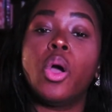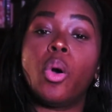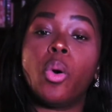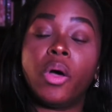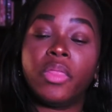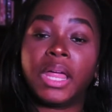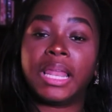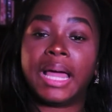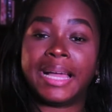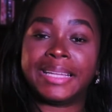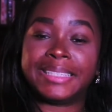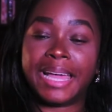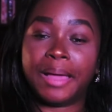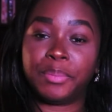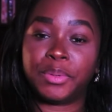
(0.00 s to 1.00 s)
on the
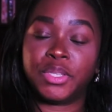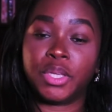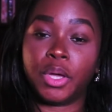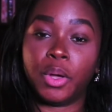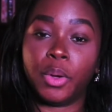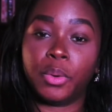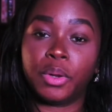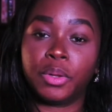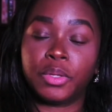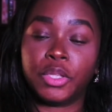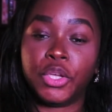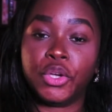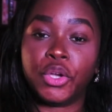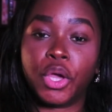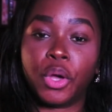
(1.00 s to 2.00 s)
last episode,
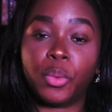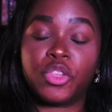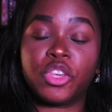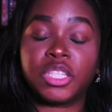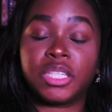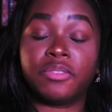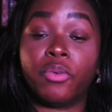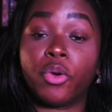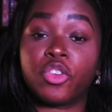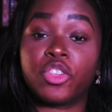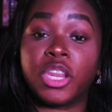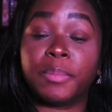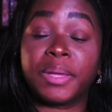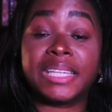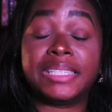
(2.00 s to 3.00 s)
you know, which is
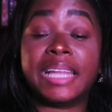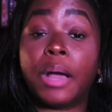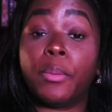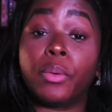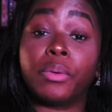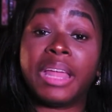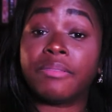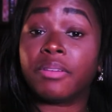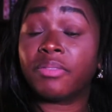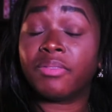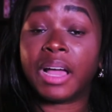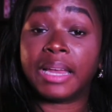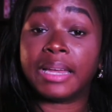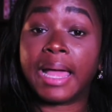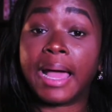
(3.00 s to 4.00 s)
unfortunate because now we'll never
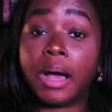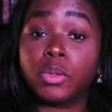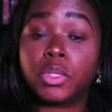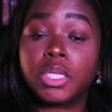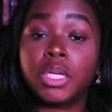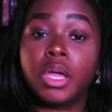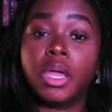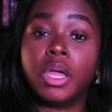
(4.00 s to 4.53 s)
find out,